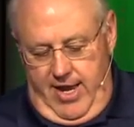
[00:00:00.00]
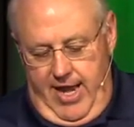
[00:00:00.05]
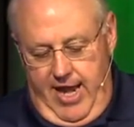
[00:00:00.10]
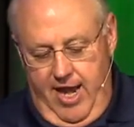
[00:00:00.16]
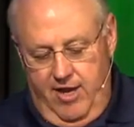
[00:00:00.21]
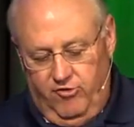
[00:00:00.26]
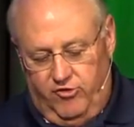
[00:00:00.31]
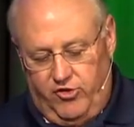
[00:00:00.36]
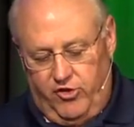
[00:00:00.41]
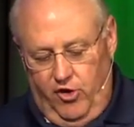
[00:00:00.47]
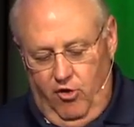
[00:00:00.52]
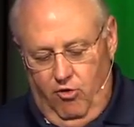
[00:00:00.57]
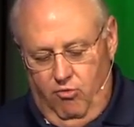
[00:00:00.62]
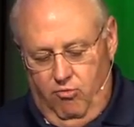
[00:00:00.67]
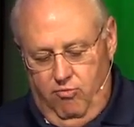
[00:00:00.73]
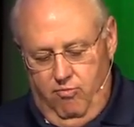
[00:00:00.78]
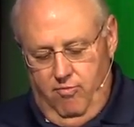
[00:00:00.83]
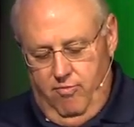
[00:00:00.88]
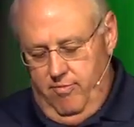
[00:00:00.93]
And
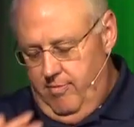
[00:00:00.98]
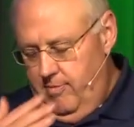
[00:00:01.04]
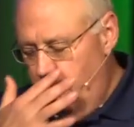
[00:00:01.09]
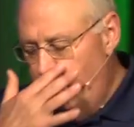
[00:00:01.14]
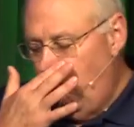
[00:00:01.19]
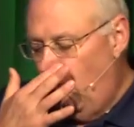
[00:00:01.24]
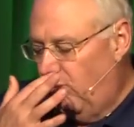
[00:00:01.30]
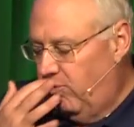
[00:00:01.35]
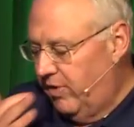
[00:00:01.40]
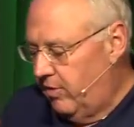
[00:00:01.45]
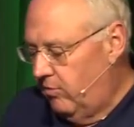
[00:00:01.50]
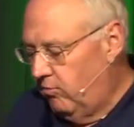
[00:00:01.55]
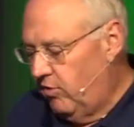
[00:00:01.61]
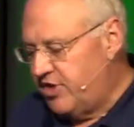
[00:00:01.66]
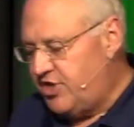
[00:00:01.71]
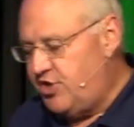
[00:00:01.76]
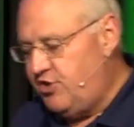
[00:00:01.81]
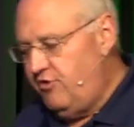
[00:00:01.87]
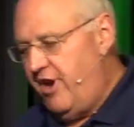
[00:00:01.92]
so what,
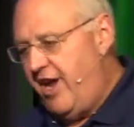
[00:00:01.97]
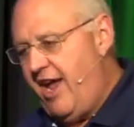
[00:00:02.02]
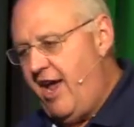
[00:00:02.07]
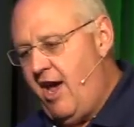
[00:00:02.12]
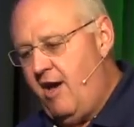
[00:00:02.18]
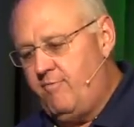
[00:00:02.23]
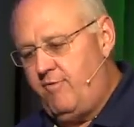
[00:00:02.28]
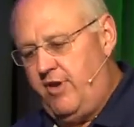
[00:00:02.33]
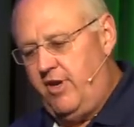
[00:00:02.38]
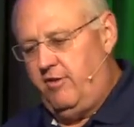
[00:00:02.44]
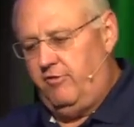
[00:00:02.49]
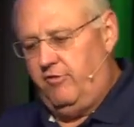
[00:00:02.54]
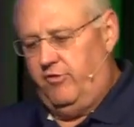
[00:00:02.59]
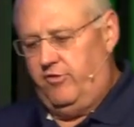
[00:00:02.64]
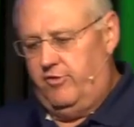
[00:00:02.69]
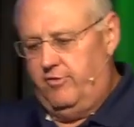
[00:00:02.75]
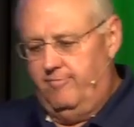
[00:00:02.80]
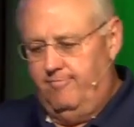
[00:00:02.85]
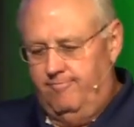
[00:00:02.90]
what you have
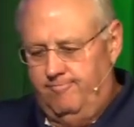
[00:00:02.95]
is